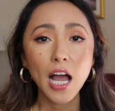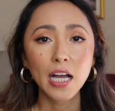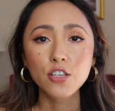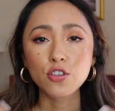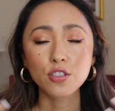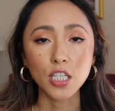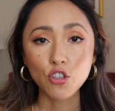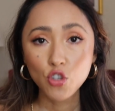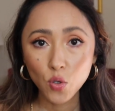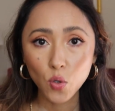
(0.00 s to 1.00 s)
I just
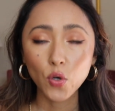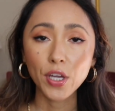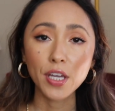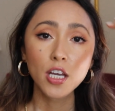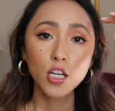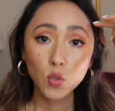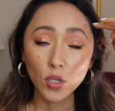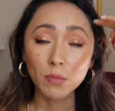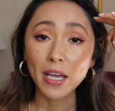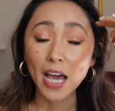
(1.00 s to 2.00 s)
enjoy
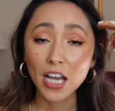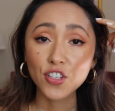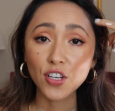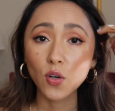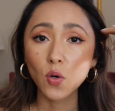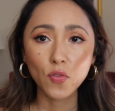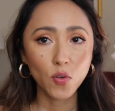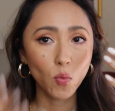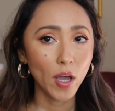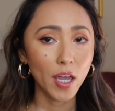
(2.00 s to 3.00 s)
doing my eyeshadow the
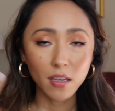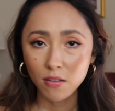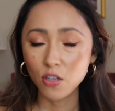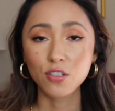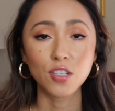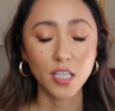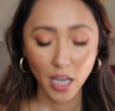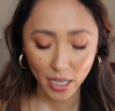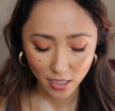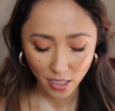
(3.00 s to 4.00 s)
way you're seeing
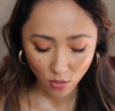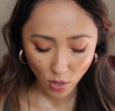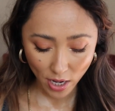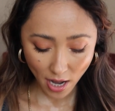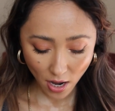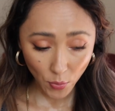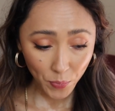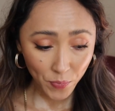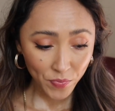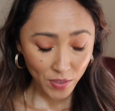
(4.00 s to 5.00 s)
I did it right now.
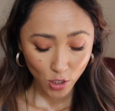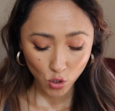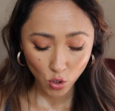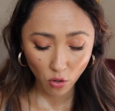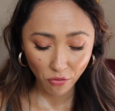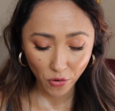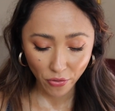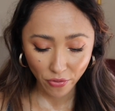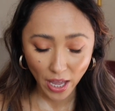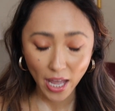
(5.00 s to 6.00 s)
So for
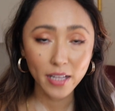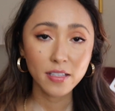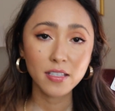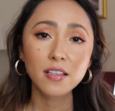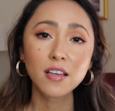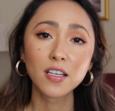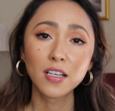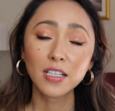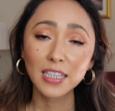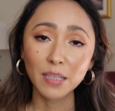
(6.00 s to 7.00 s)
that,
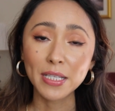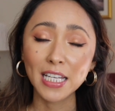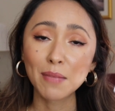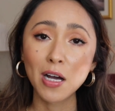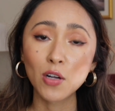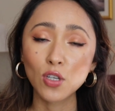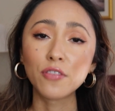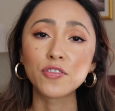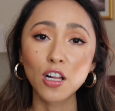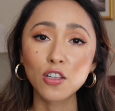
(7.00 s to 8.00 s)
limited amount
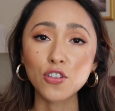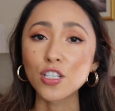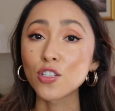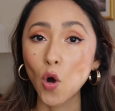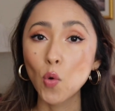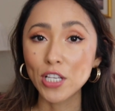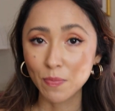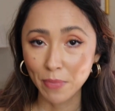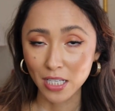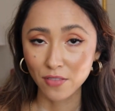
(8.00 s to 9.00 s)
of colors is always
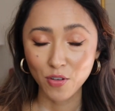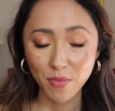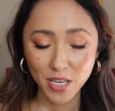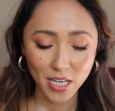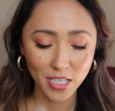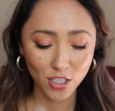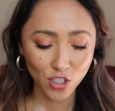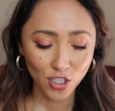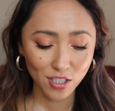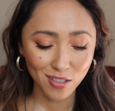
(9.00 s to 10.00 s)
best for me, and it's
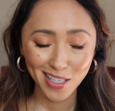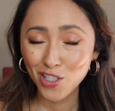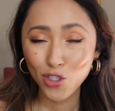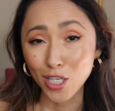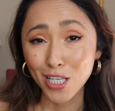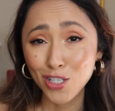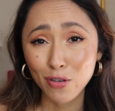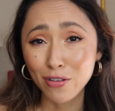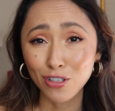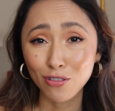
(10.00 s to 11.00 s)
just easier
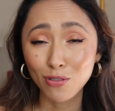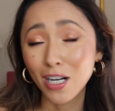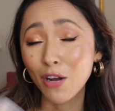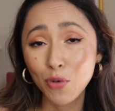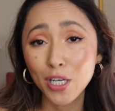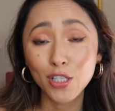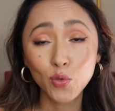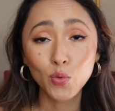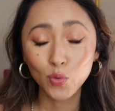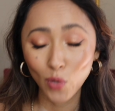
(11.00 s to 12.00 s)
in general, and I really
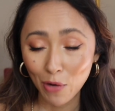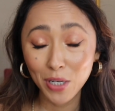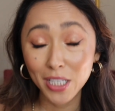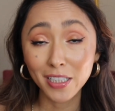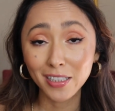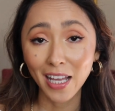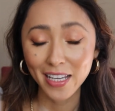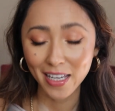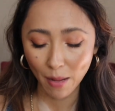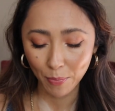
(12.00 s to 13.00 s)
did like
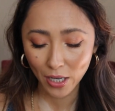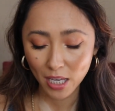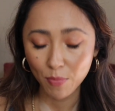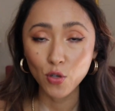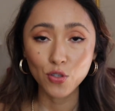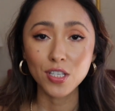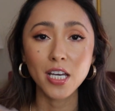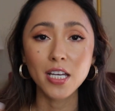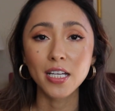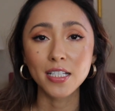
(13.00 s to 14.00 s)
it. I'm gonna keep using
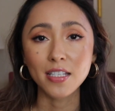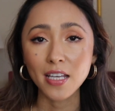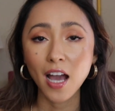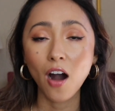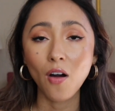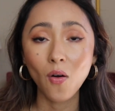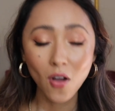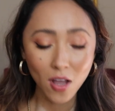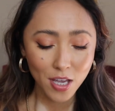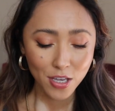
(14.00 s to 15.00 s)
it and see how,
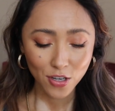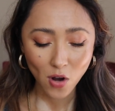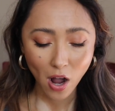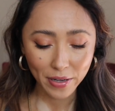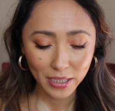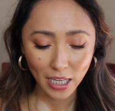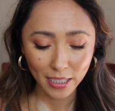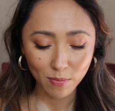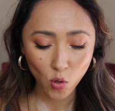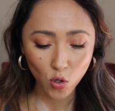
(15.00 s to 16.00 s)
you know, how I like
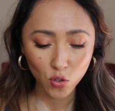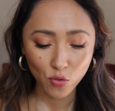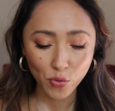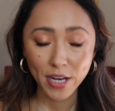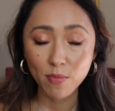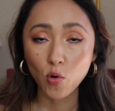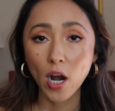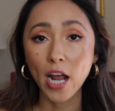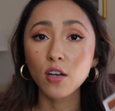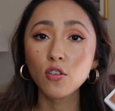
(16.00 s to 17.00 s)
it more to create more
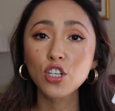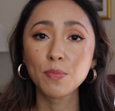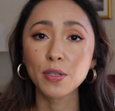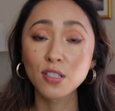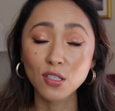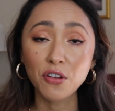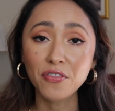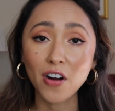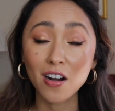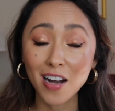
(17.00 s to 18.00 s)
eye looks, but so
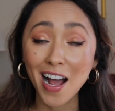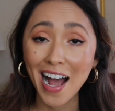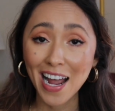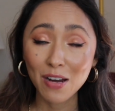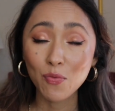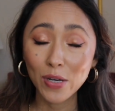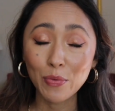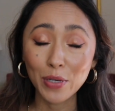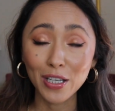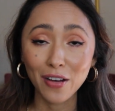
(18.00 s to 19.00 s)
far I
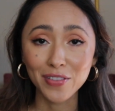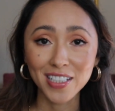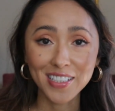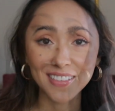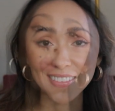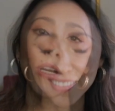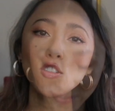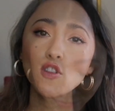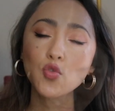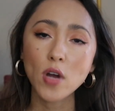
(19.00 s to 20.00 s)
really loved it. I wanted
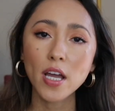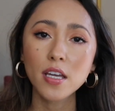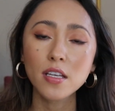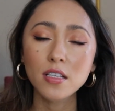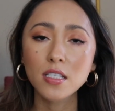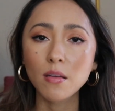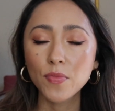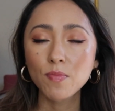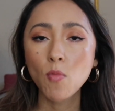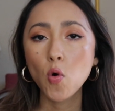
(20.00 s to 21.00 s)
to try
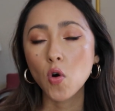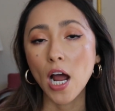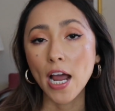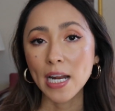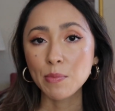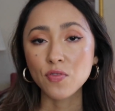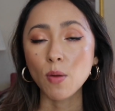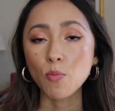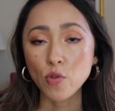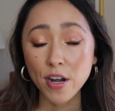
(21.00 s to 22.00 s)
some more items
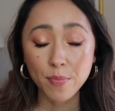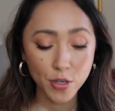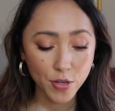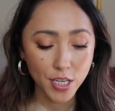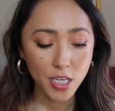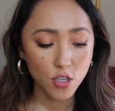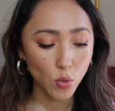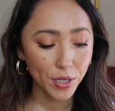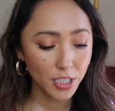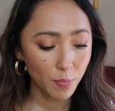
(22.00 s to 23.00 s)
from Rare Beauty, so
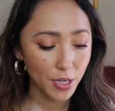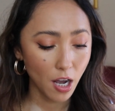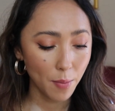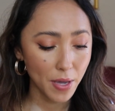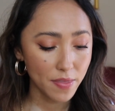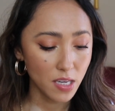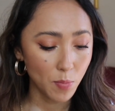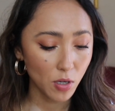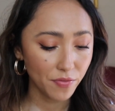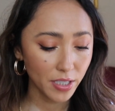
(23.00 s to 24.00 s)
I did pick up the
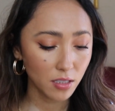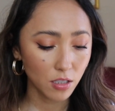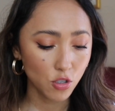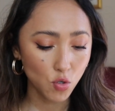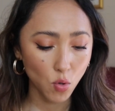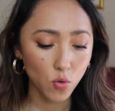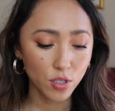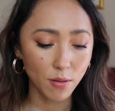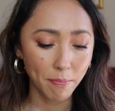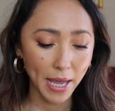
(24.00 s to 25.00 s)
Perfect
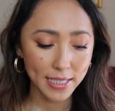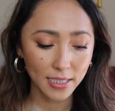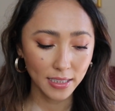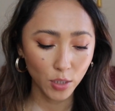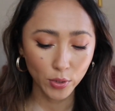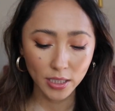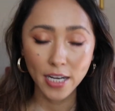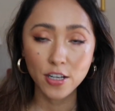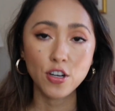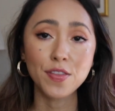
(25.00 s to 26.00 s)
Strokes matte liquid
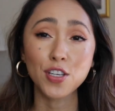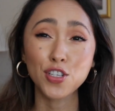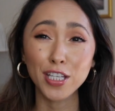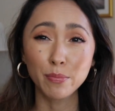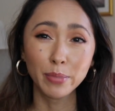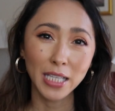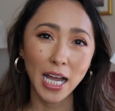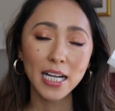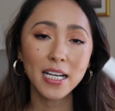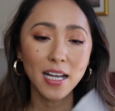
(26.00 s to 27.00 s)
liner in the shade
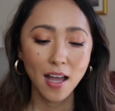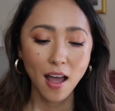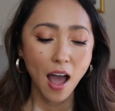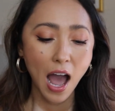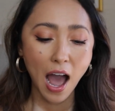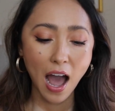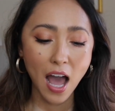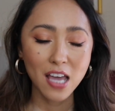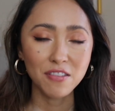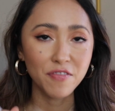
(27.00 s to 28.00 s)
Black.
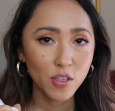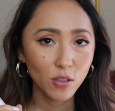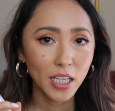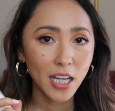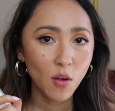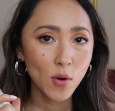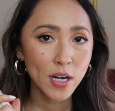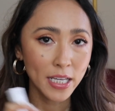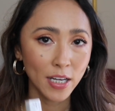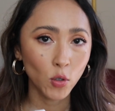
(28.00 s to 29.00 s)
I feel like I want
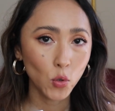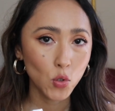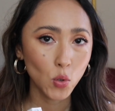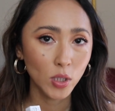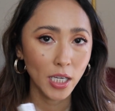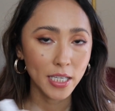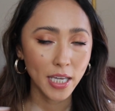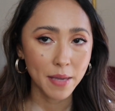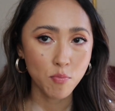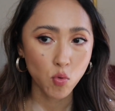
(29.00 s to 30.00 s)
to get also like
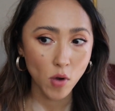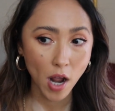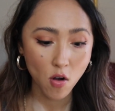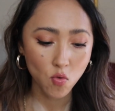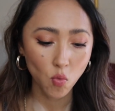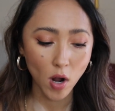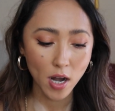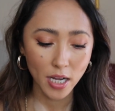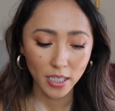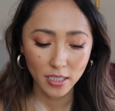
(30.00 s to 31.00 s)
a brown one,
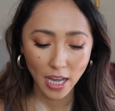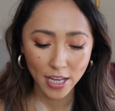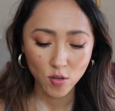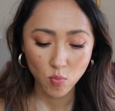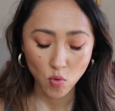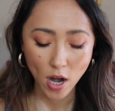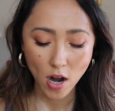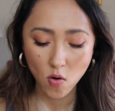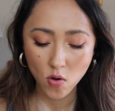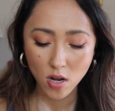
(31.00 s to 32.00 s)
like a lighter
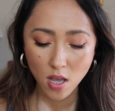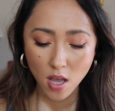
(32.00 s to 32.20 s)
brown.